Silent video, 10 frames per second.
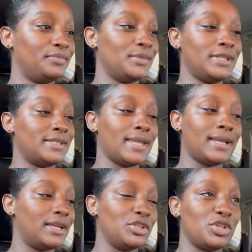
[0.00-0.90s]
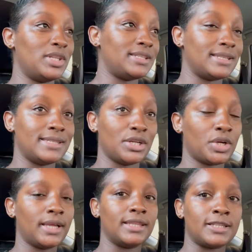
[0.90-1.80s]
this is not lunch this is
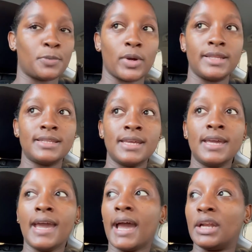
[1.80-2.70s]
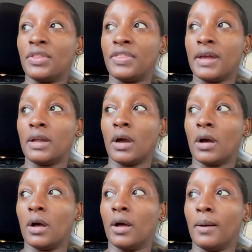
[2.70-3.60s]
dinner at this point and then
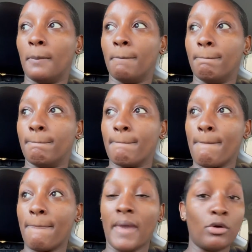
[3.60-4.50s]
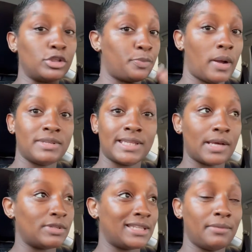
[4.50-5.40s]
um i was promised that i
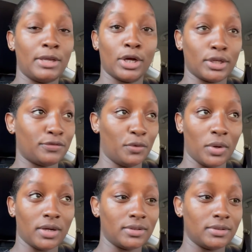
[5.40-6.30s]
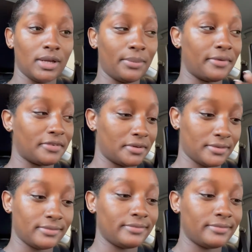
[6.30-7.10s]
was gonna be cooked for however